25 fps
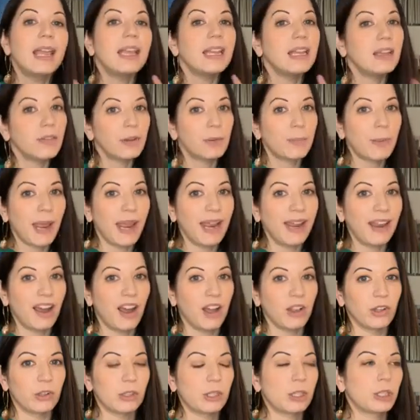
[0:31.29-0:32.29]
Even paint
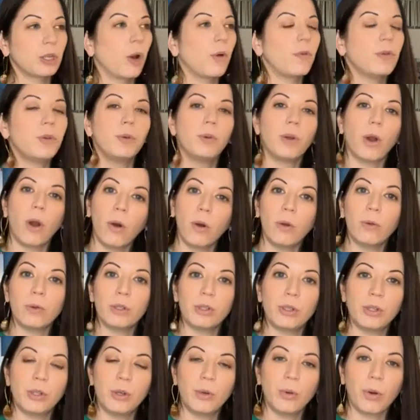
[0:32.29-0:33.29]
colors. So if you go
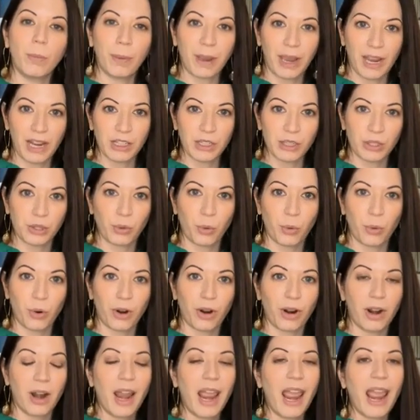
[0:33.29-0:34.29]
to a paint
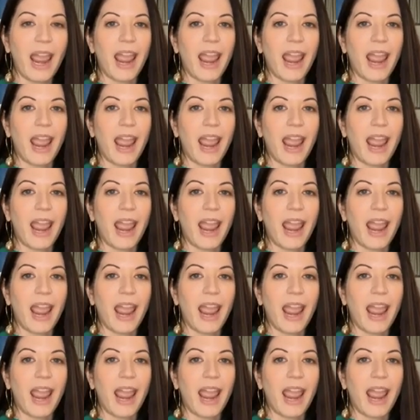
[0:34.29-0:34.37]
store